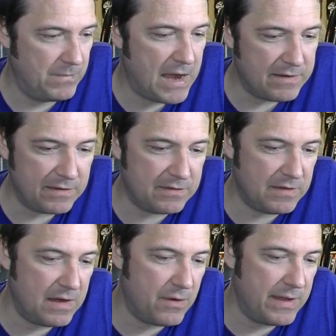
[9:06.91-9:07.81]
I just
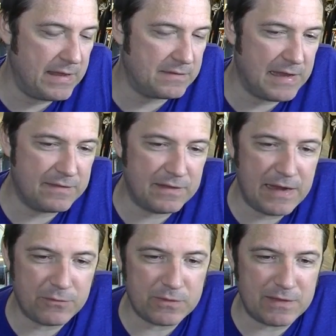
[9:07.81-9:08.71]
it's an
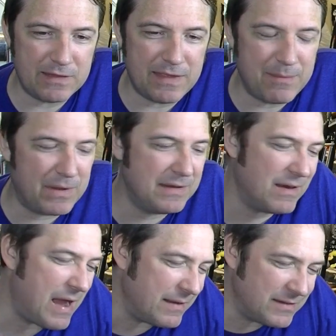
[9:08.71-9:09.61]
interesting thing. But
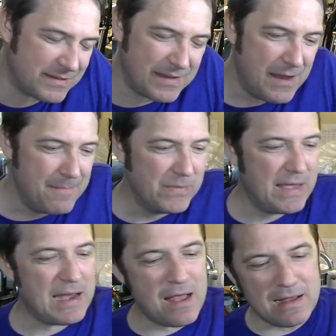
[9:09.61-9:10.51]

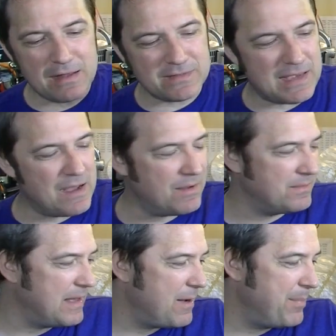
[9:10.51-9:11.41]

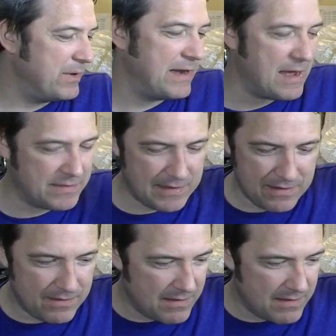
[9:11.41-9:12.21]
I'll put it out there.